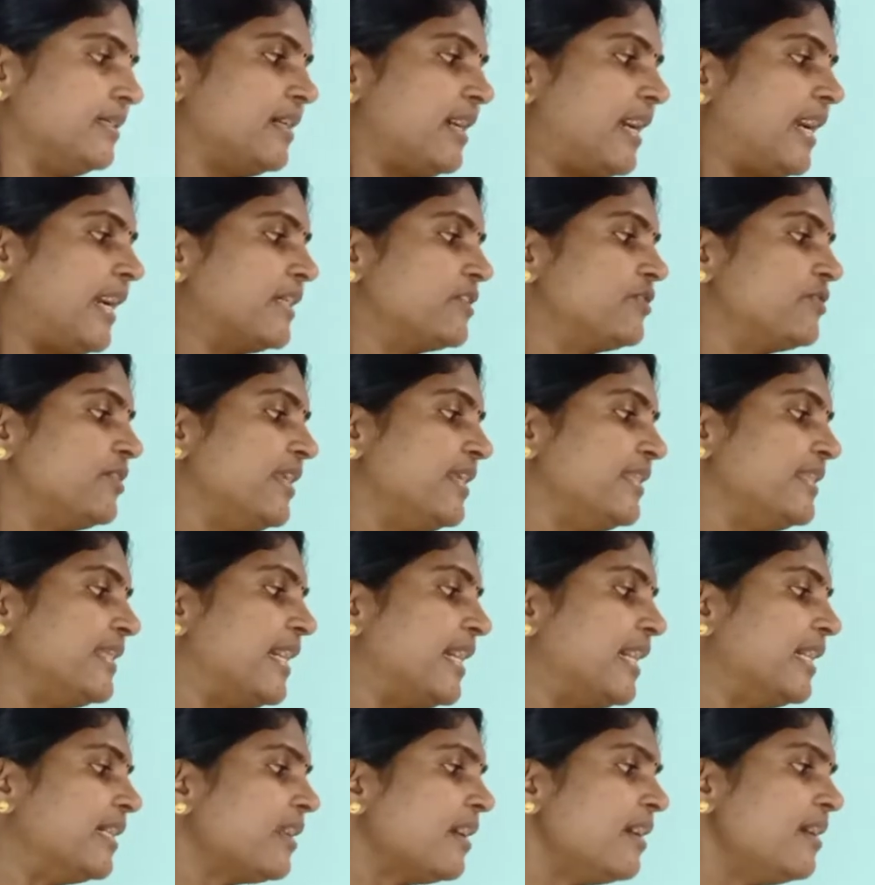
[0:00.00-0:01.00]
actually they
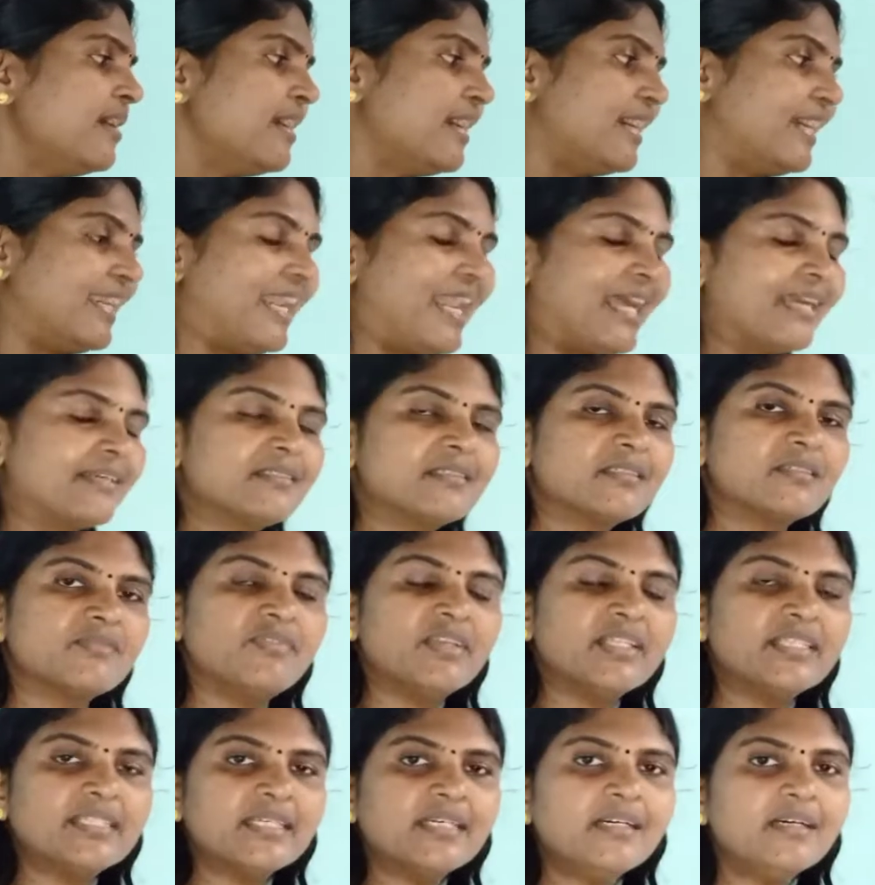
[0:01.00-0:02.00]
are lungs
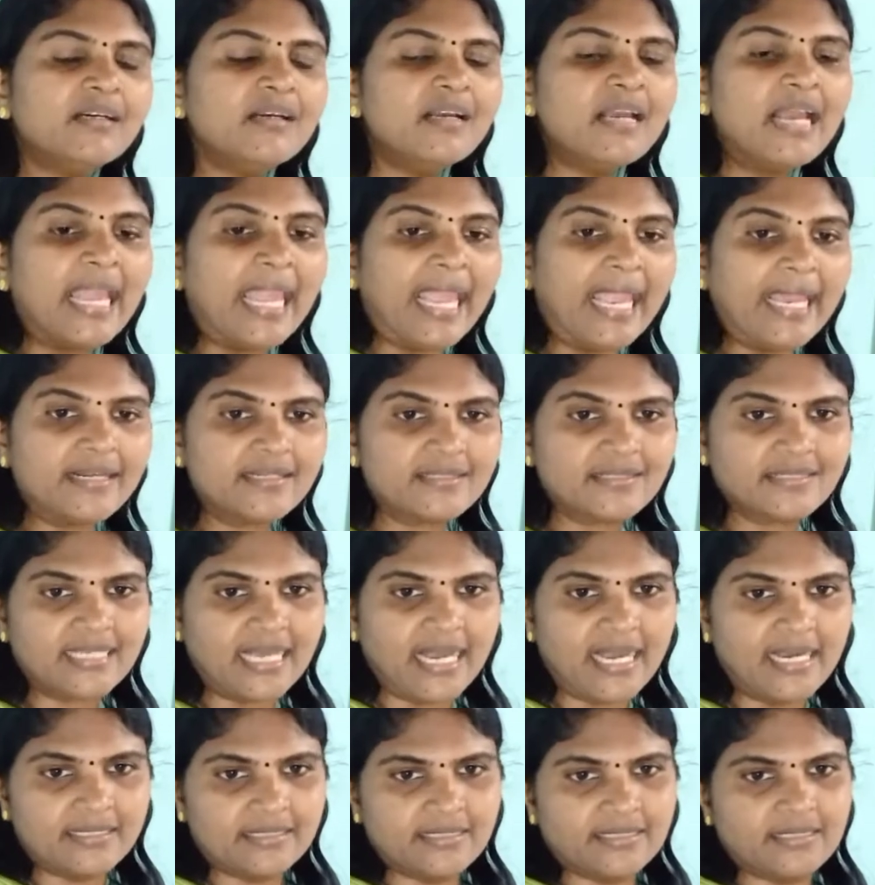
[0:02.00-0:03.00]
with the air
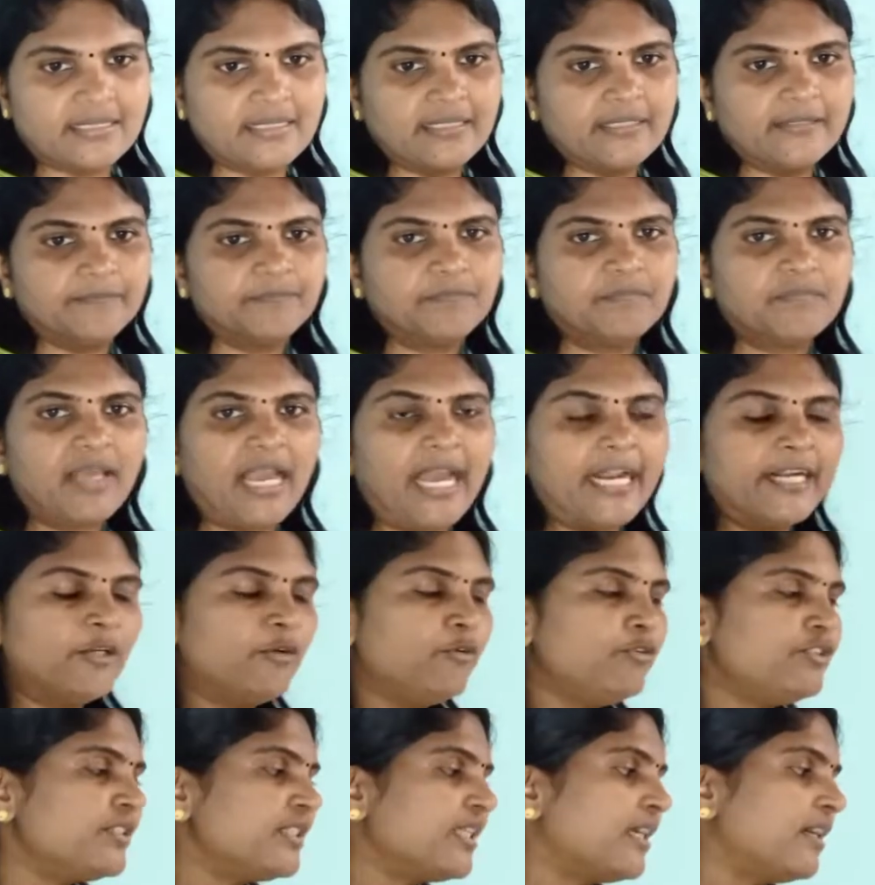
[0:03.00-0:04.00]
sacs, and
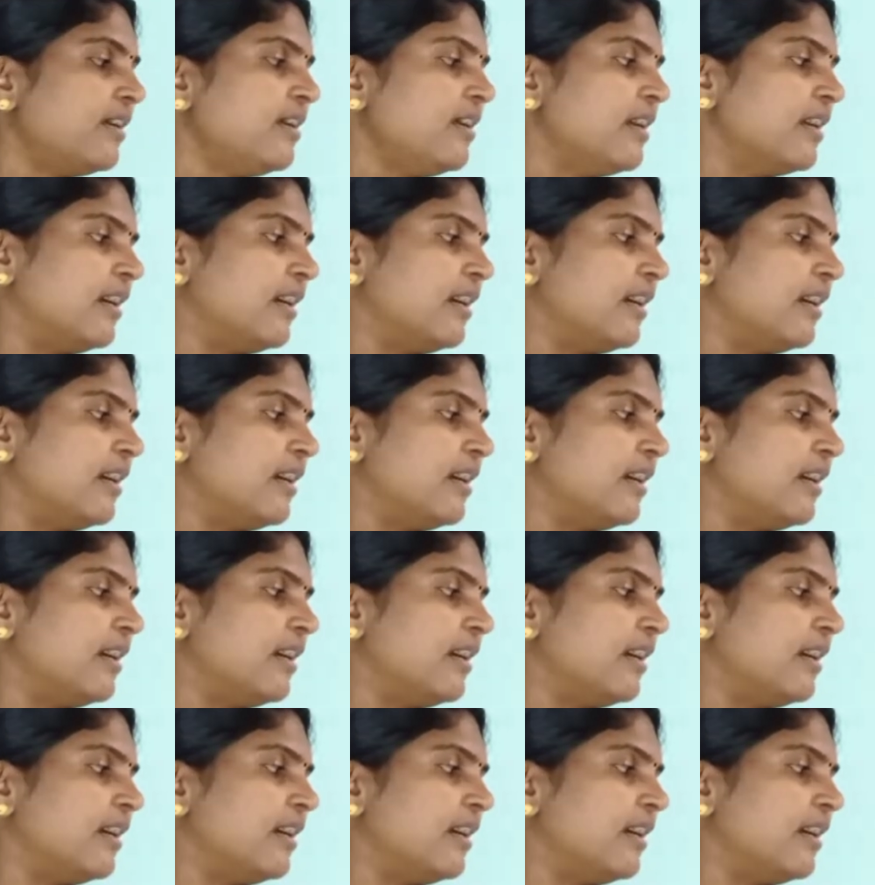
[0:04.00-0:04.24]
due to the